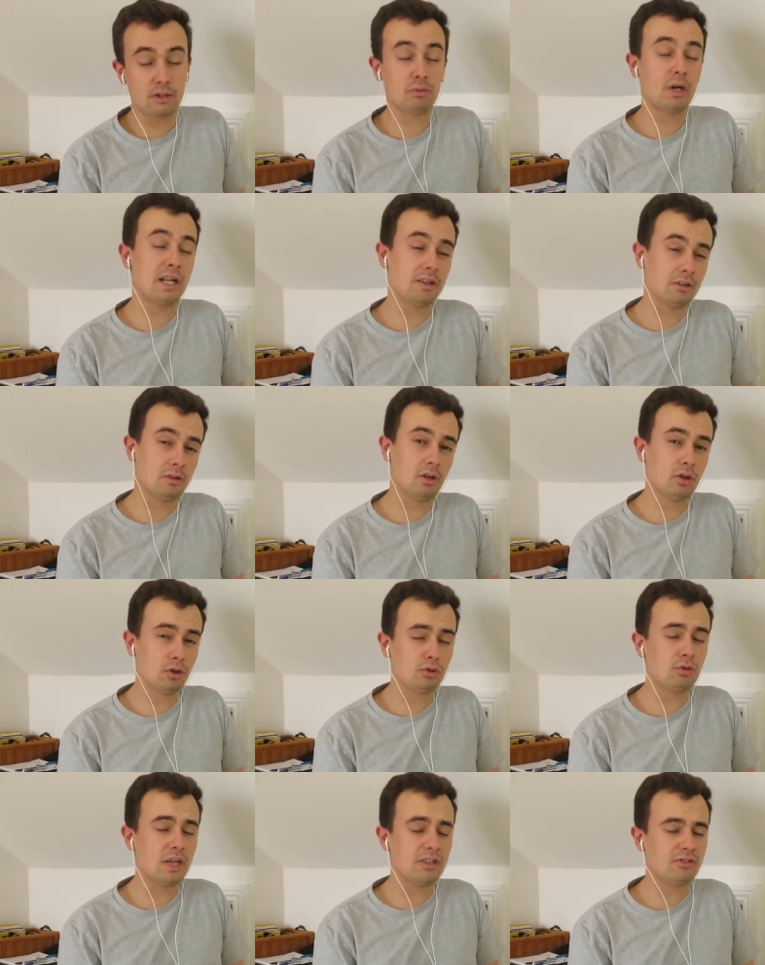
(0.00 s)
who ran a
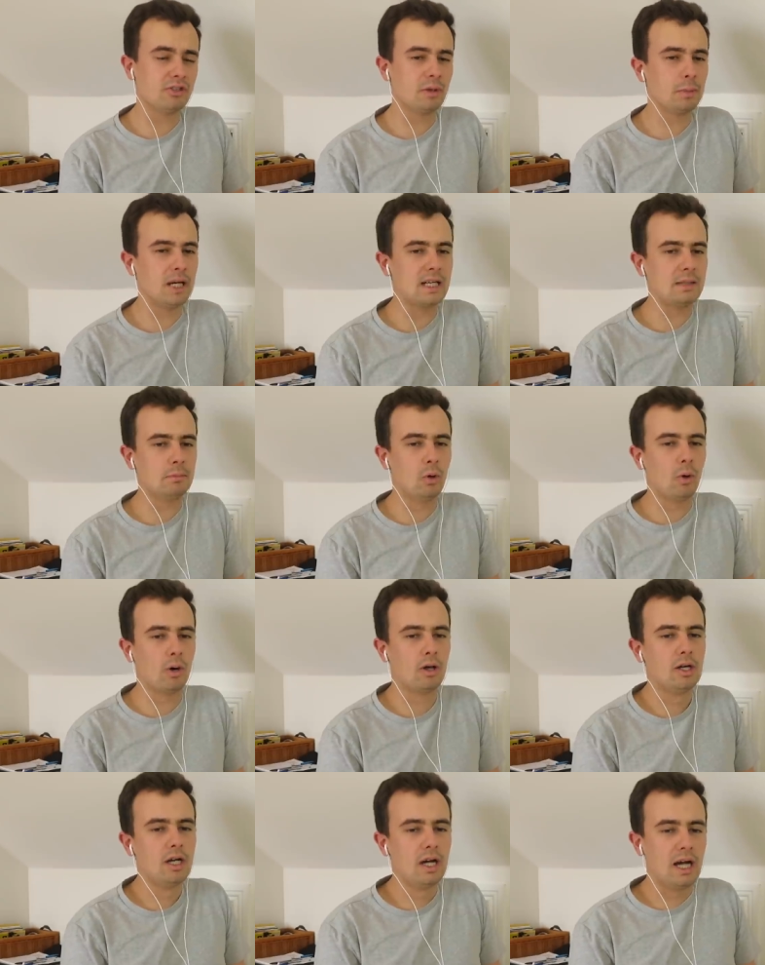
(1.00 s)
good race in the
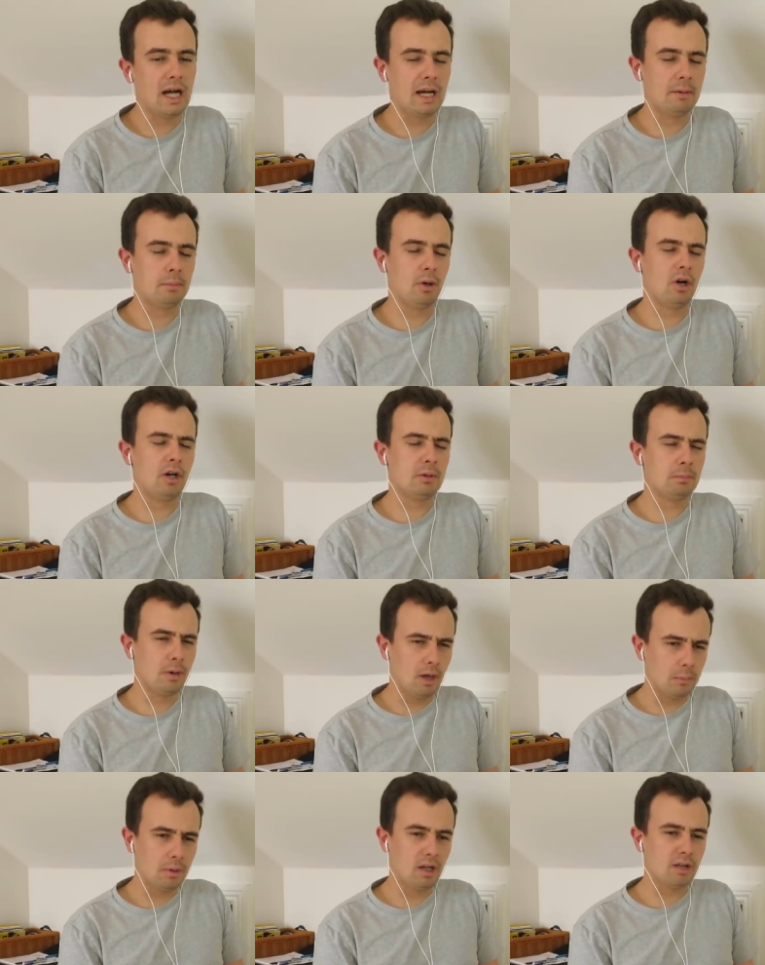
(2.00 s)
Ballymore behind
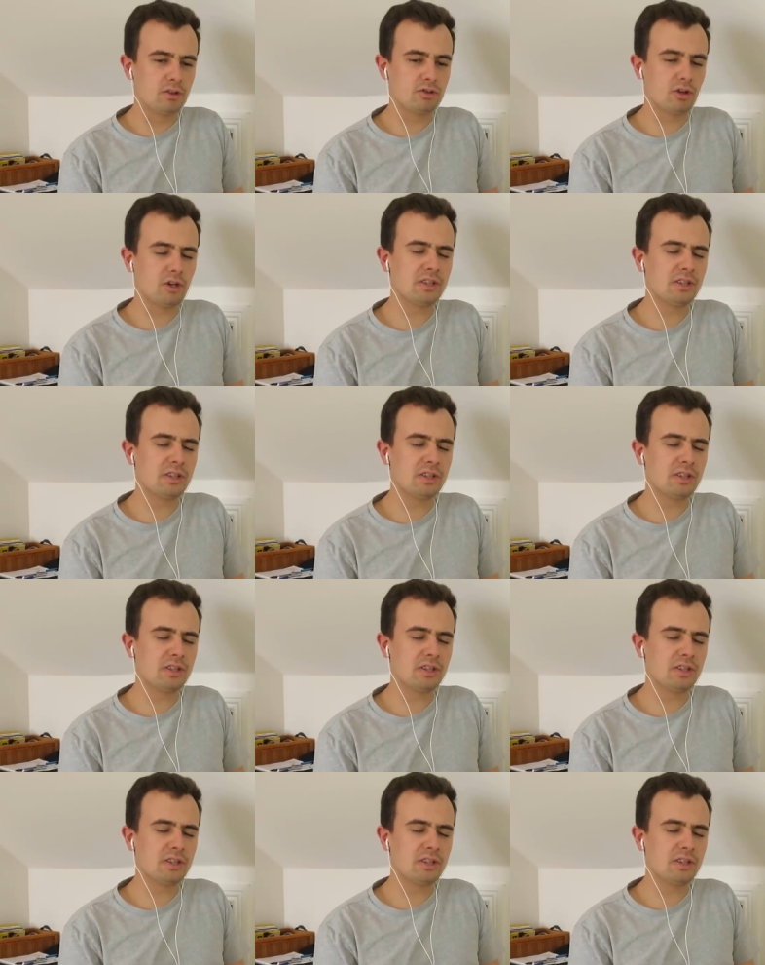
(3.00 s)
Bob Ollinger.